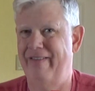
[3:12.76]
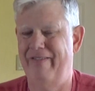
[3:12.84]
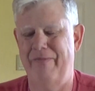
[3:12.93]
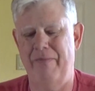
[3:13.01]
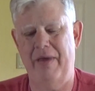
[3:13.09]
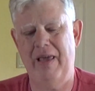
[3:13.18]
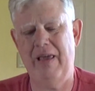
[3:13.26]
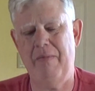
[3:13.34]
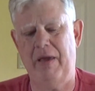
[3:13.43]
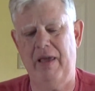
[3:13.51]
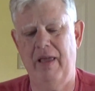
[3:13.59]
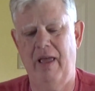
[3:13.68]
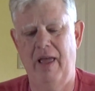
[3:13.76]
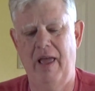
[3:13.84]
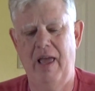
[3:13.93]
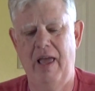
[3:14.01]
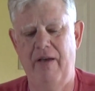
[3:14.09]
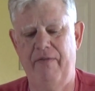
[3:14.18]
Maybe
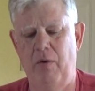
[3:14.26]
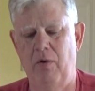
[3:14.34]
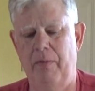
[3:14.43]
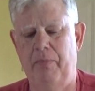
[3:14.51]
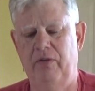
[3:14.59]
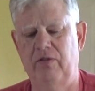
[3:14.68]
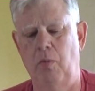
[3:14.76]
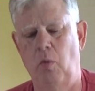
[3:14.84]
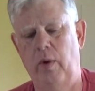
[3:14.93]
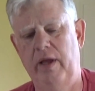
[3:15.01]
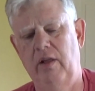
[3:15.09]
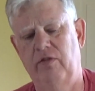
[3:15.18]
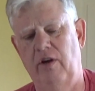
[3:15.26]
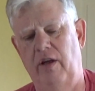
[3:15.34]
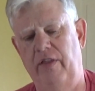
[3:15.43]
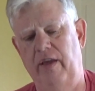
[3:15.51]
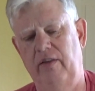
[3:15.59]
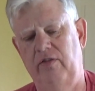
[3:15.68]
if I were to put some wheels
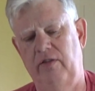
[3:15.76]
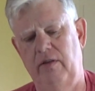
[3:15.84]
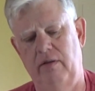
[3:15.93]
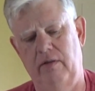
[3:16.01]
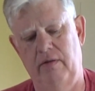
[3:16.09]
on this